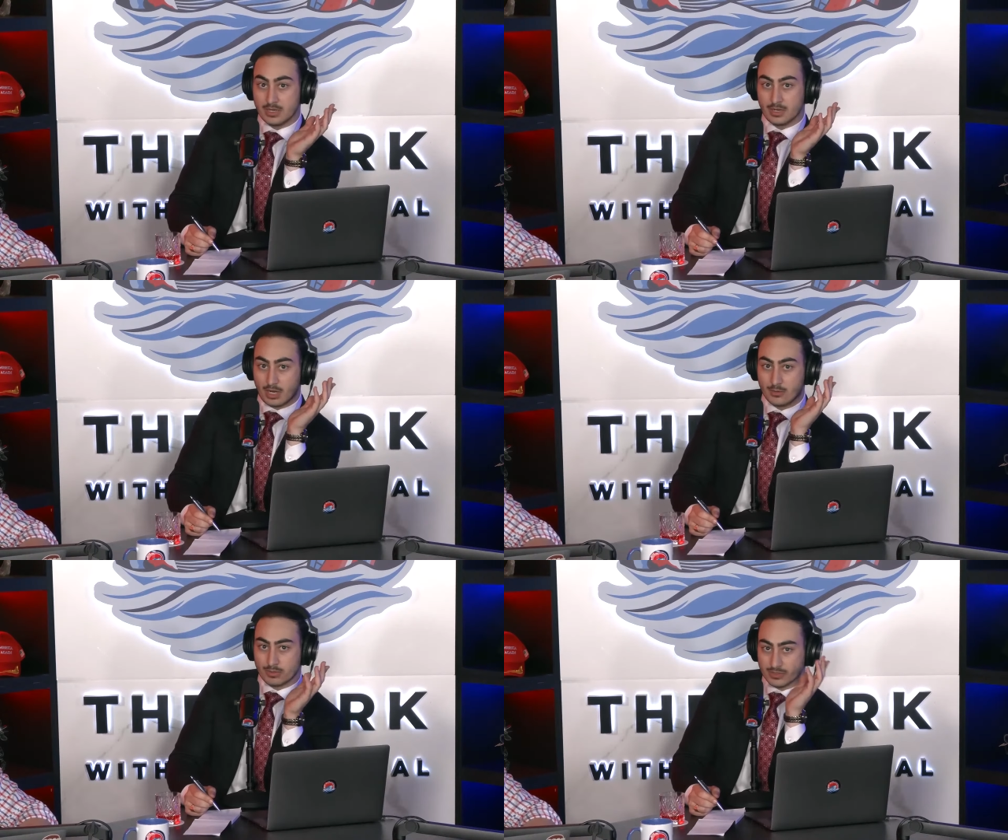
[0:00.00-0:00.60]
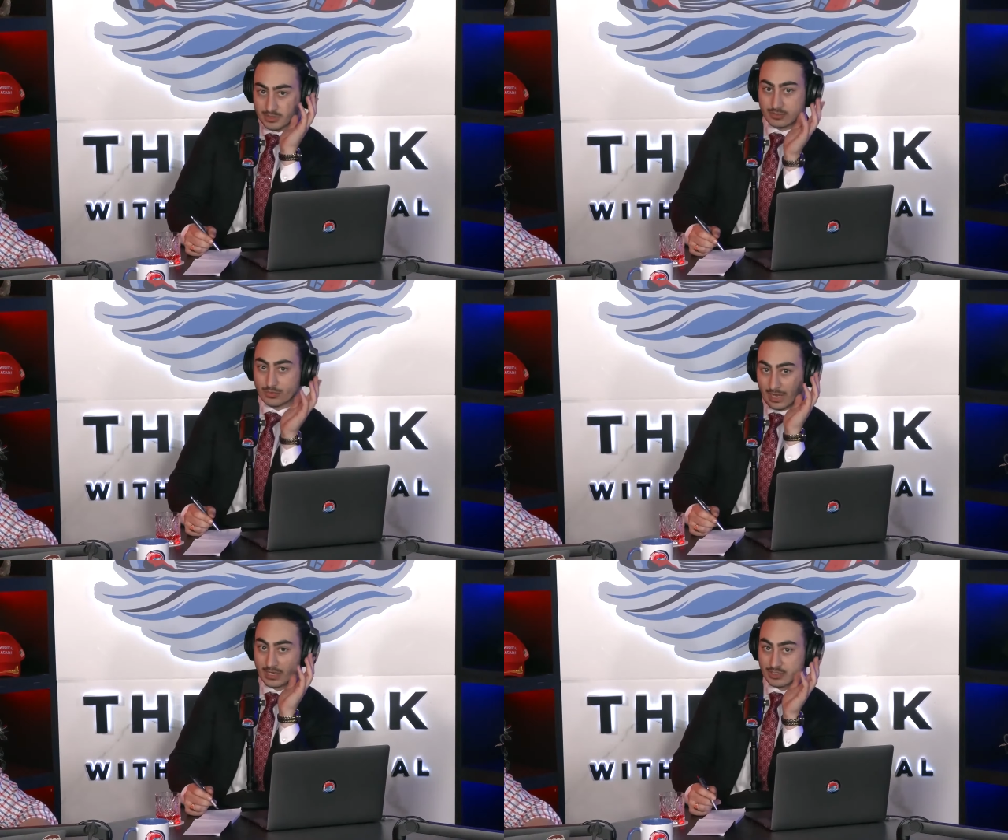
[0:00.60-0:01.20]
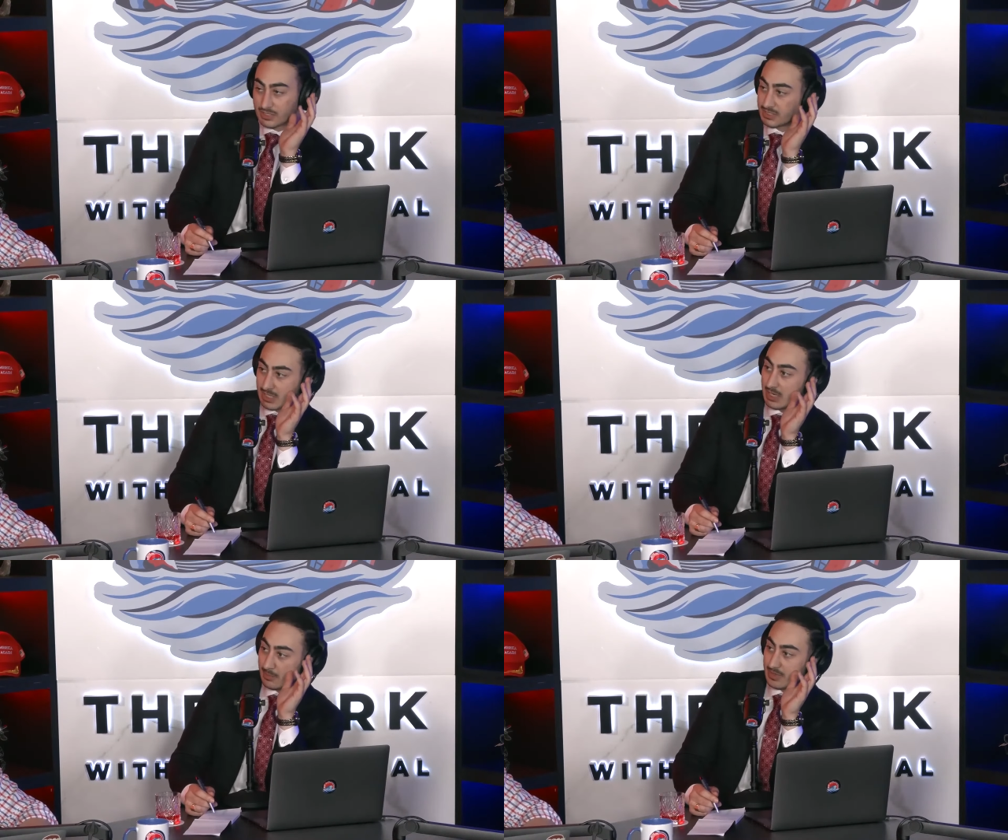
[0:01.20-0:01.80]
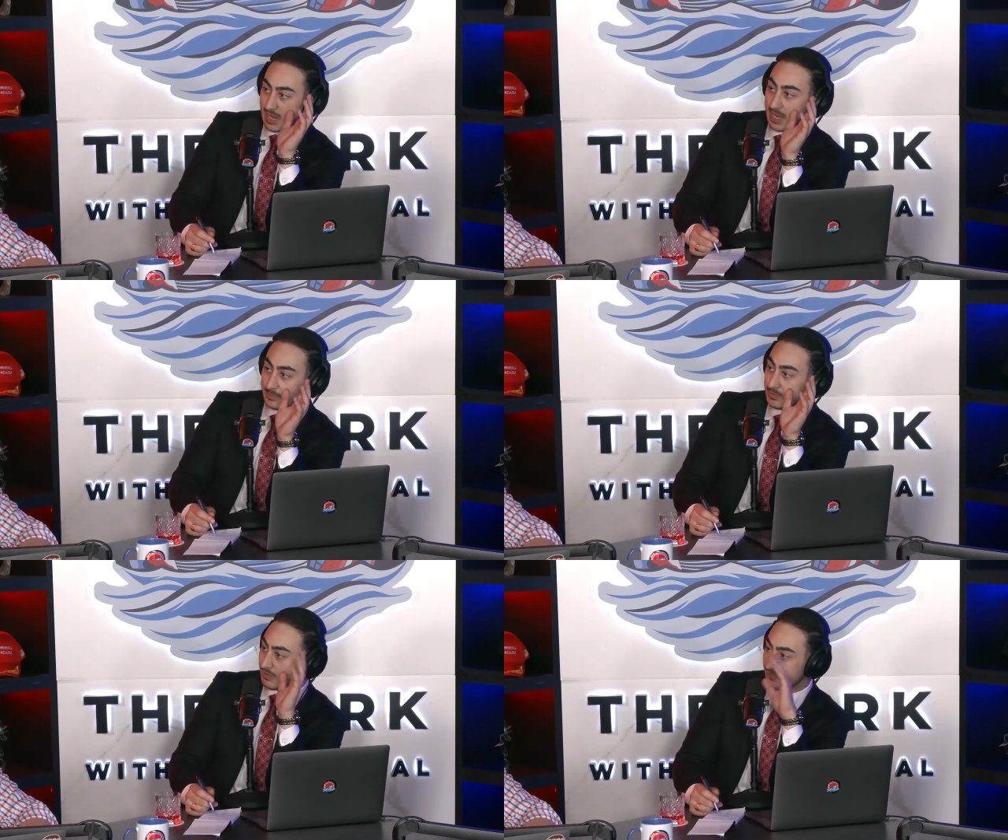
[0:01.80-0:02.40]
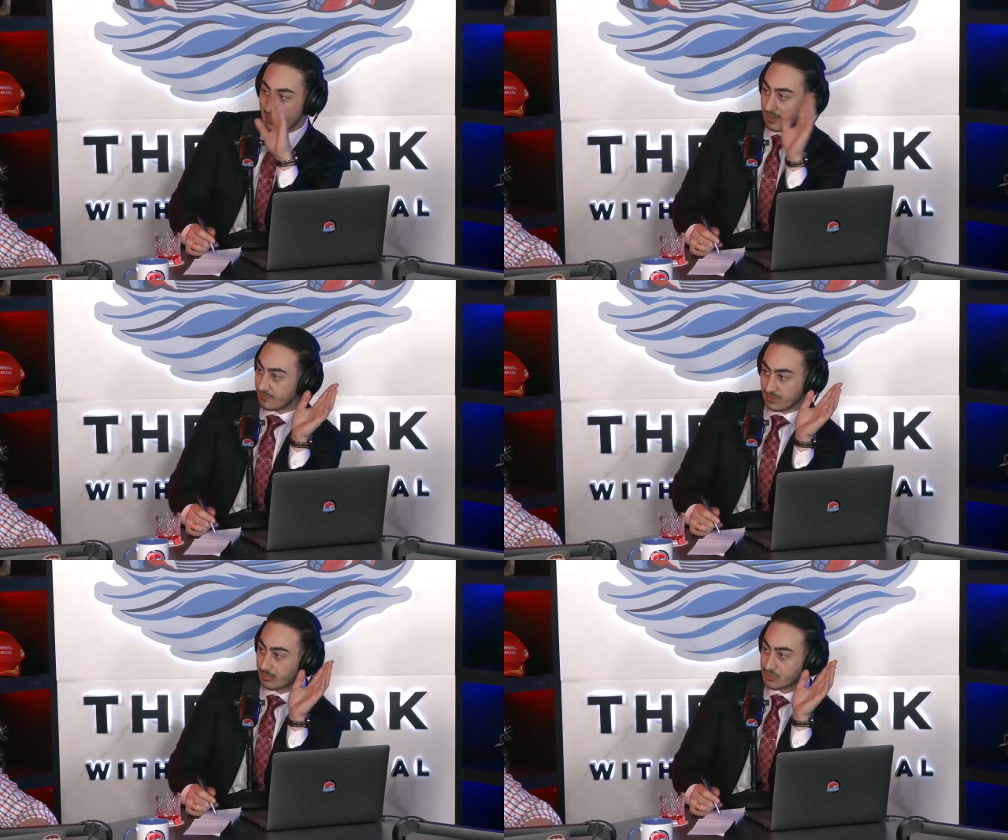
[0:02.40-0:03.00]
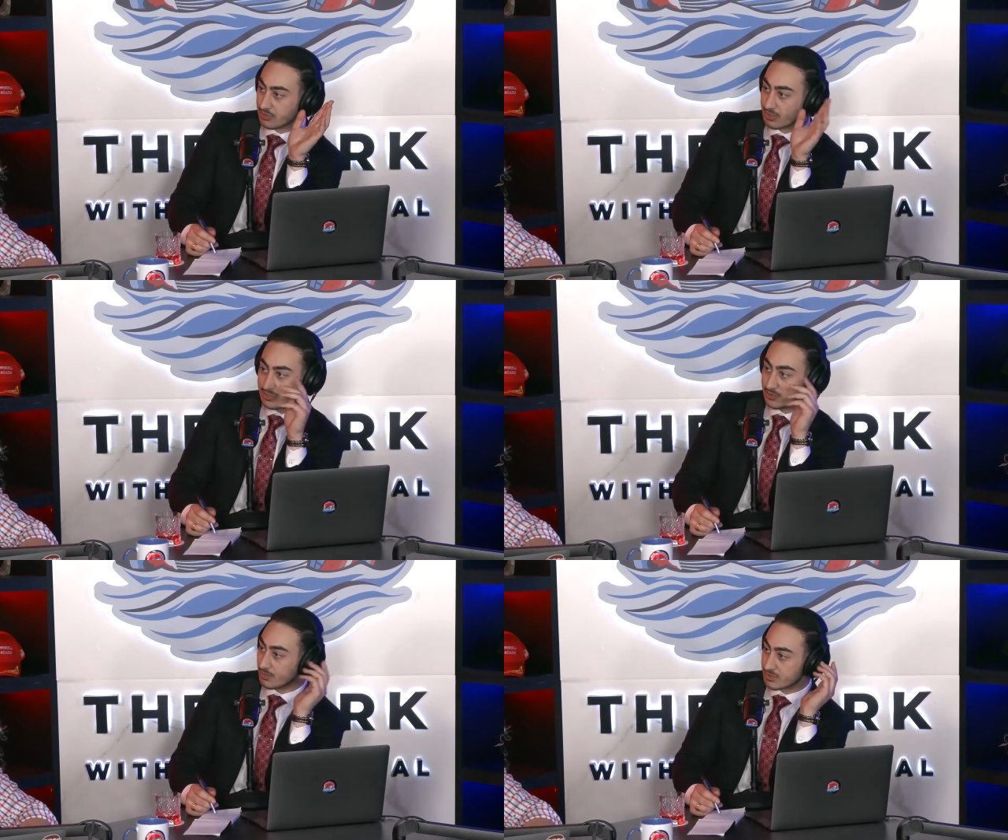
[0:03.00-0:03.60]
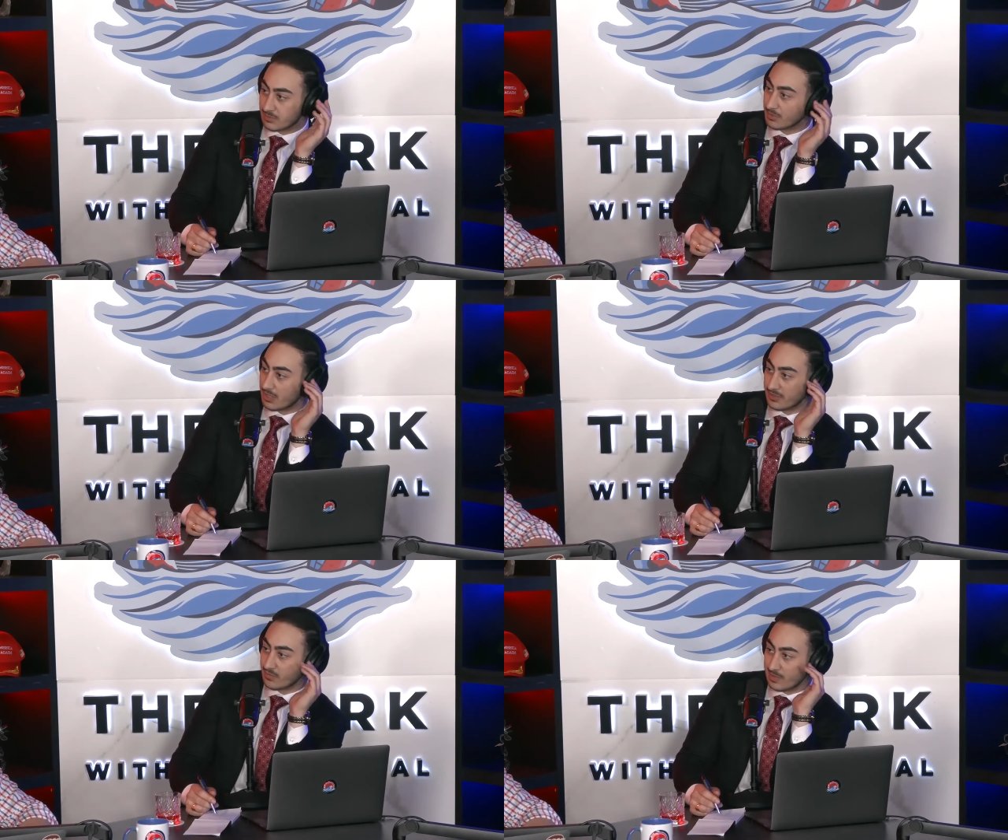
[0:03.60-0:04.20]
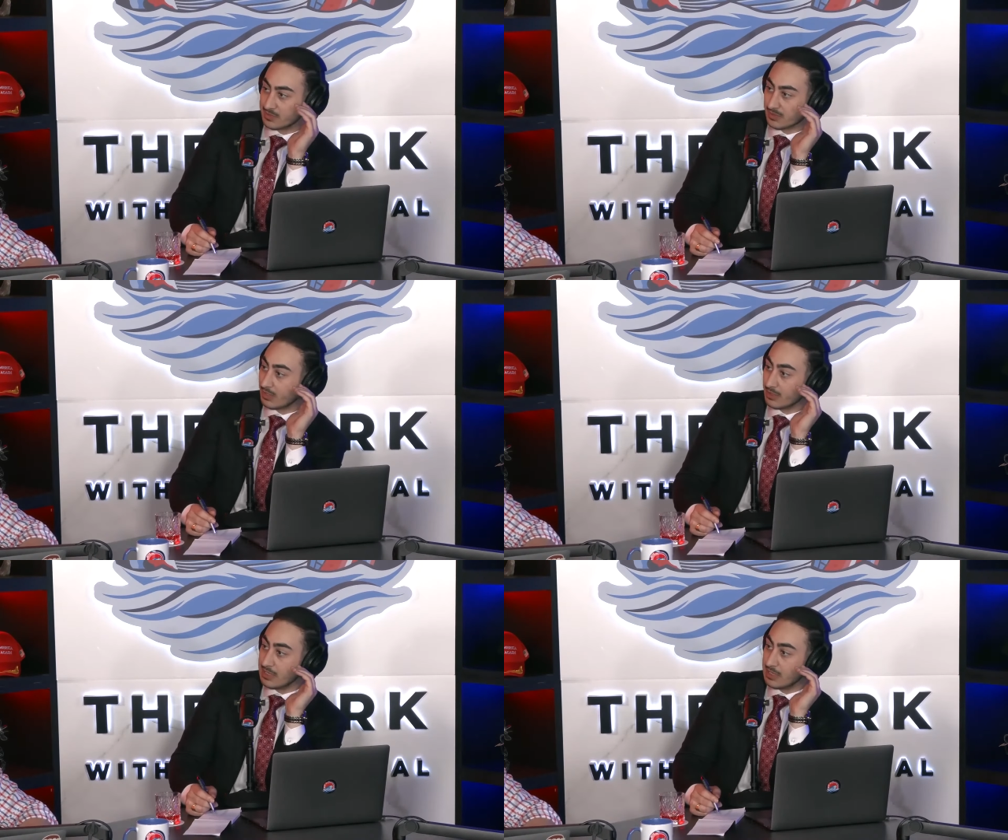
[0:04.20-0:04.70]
I want to actually set up an app, if I have the opportunity to, or some kind of website,